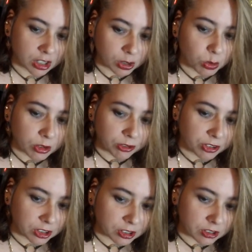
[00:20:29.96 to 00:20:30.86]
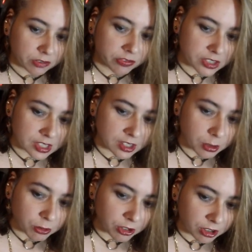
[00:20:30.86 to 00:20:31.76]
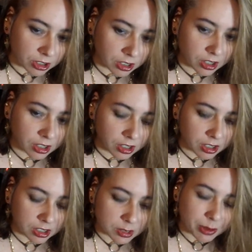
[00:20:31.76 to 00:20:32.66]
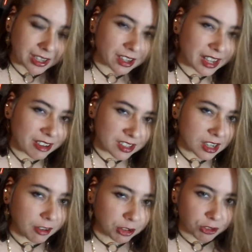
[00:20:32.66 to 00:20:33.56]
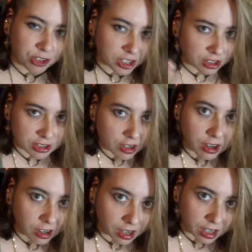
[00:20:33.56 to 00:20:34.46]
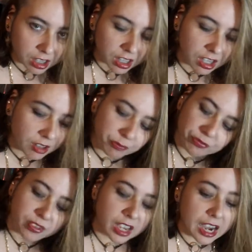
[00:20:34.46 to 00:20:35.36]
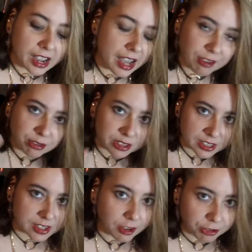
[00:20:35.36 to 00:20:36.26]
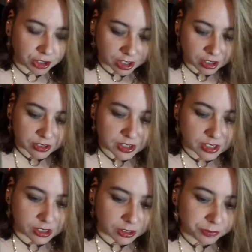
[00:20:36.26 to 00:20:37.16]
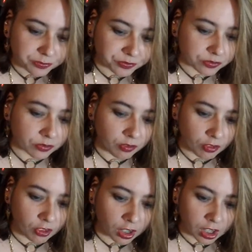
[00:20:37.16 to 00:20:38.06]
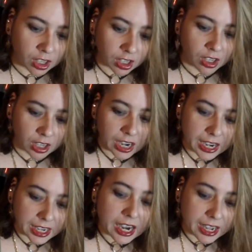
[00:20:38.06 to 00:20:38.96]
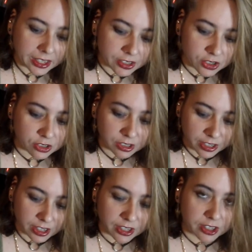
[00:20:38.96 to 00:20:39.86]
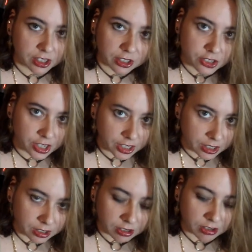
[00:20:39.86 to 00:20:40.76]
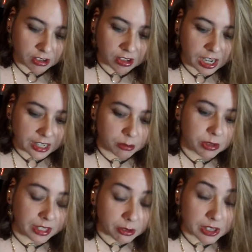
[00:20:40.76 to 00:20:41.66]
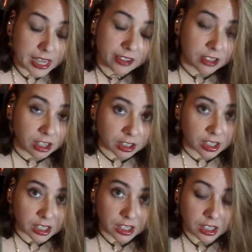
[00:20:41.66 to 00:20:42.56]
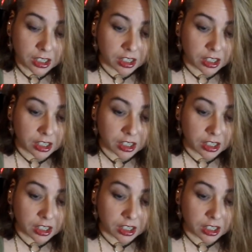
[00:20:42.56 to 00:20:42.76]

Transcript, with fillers: you will feel discomfort depending on how soft your fingers are. I have really soft fingers, so I, I enjoy a thicker chain. I can play with that longer.